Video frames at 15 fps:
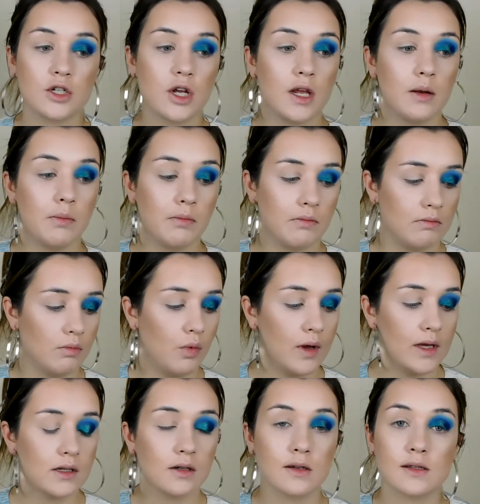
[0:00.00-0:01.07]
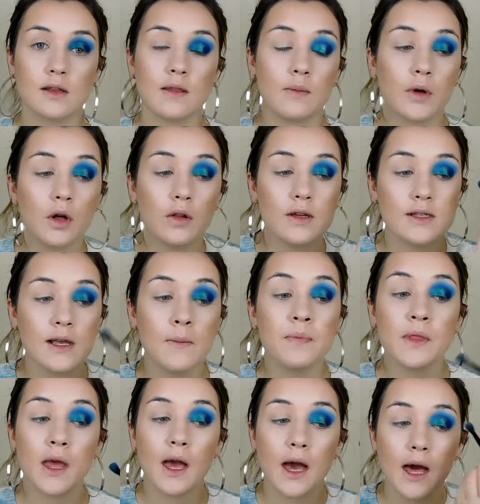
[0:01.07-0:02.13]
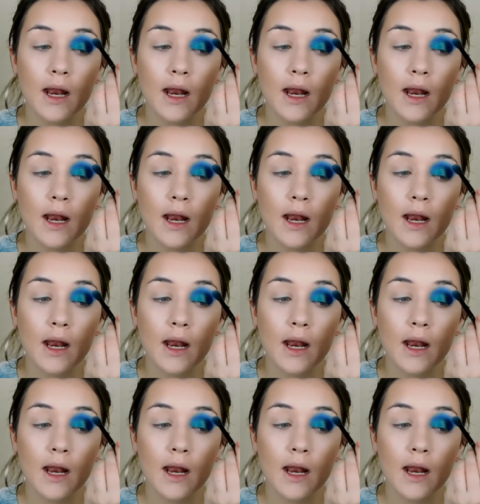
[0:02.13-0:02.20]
My hands turn weird because of them colours.